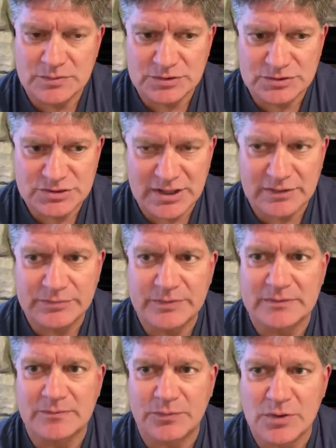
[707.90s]
Schiff
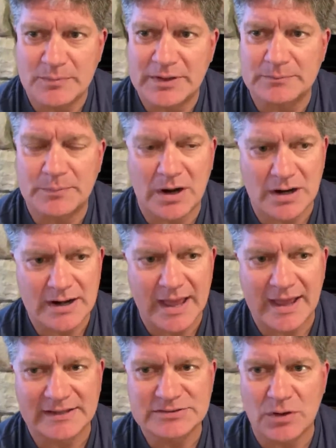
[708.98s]
and Fruman,
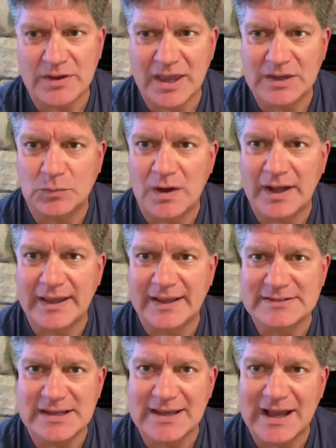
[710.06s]
Parnas, Okan,
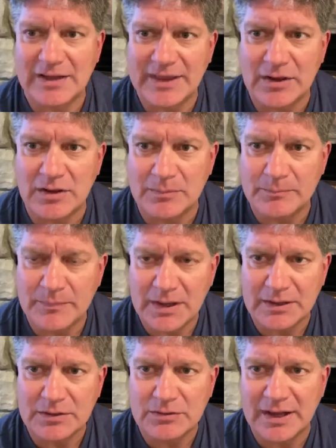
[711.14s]
Wyansky, how they all
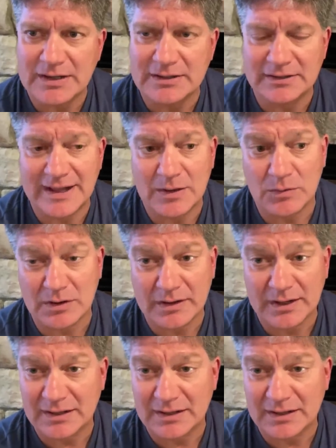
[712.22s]
created a network.